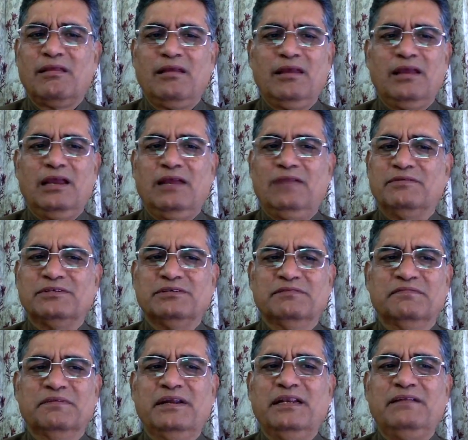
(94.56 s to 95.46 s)
It was a
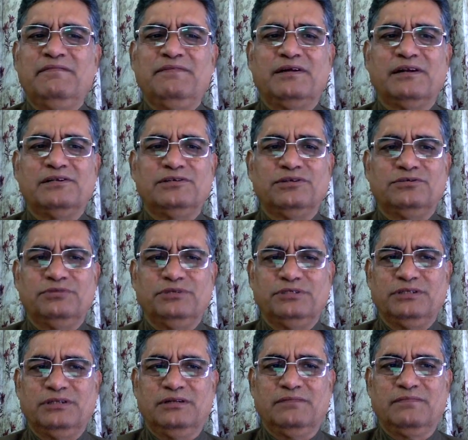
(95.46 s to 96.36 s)
very difficult
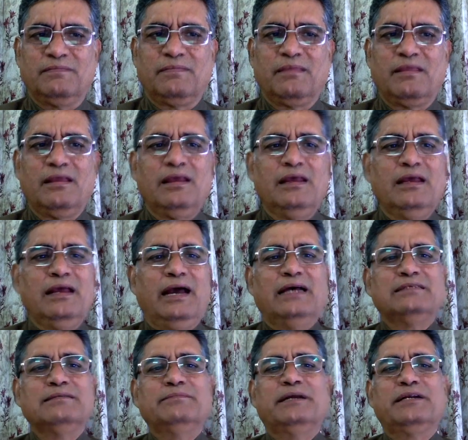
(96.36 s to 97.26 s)
situation.
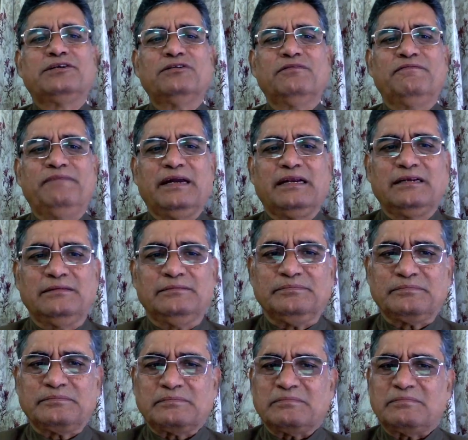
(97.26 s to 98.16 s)
As a matter of fact,
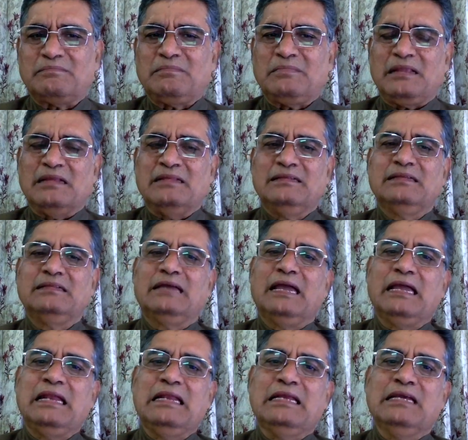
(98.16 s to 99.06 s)
that the
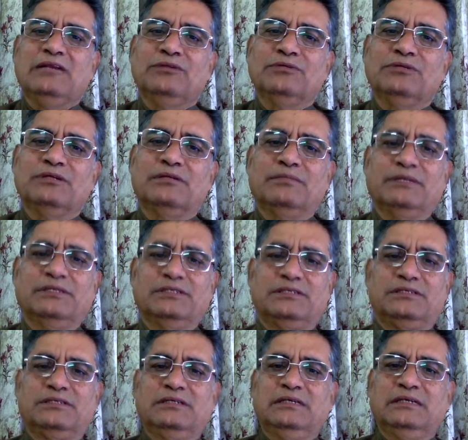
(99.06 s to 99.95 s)
Indian Union
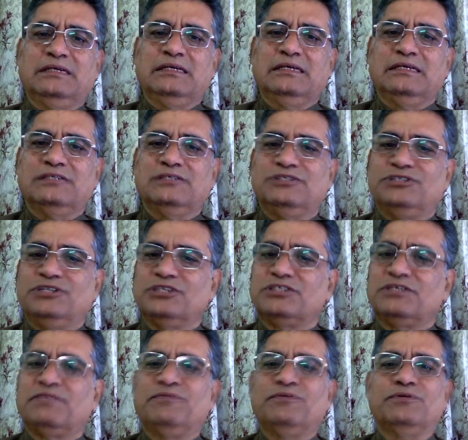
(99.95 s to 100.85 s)
Budget is just
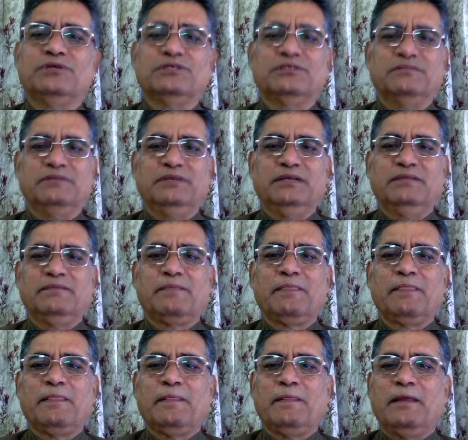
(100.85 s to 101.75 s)
a few days away,
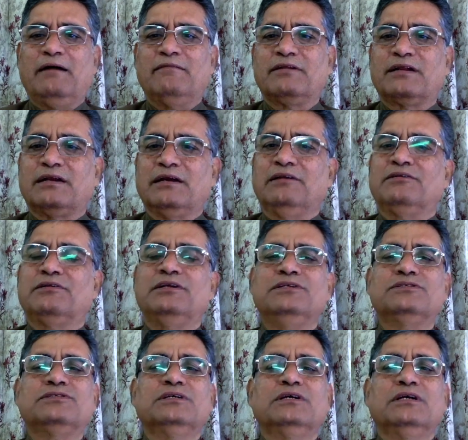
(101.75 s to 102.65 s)
our
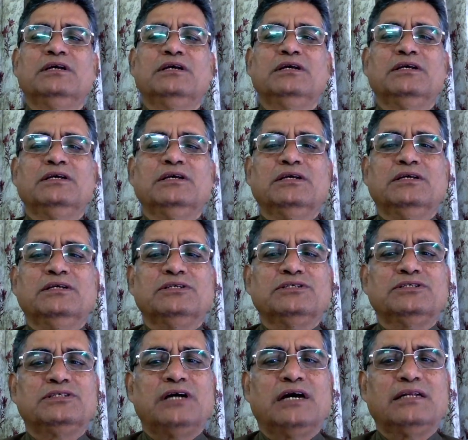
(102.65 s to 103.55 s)
country's
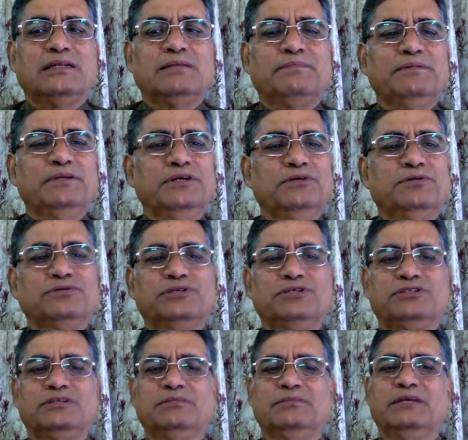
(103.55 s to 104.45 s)
startup
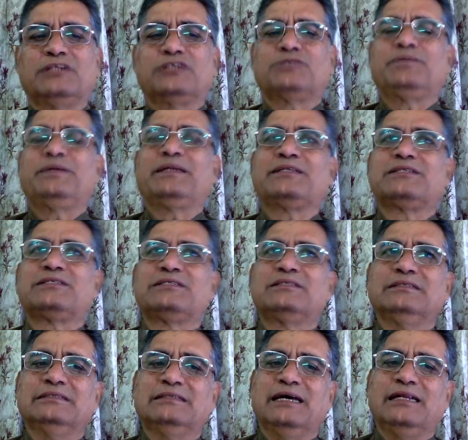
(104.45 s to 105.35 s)
ecosystem expects
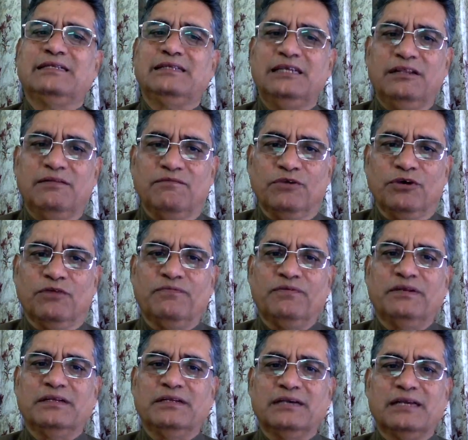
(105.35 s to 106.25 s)
that in view of
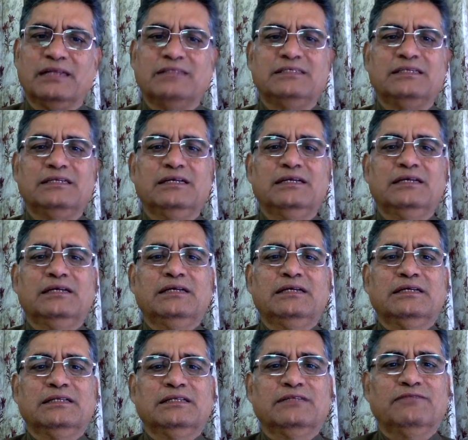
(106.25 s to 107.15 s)
encouraging
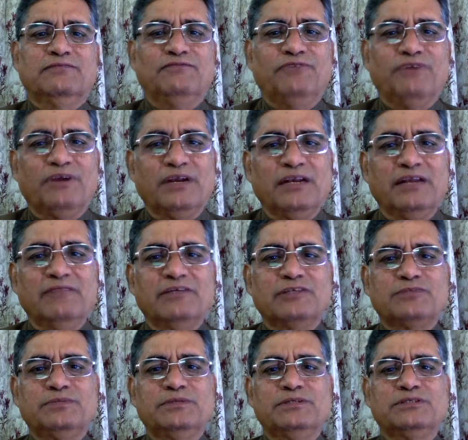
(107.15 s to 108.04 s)
the foreign
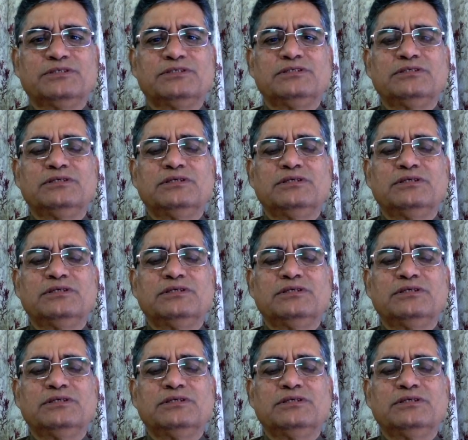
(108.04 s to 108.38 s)
investments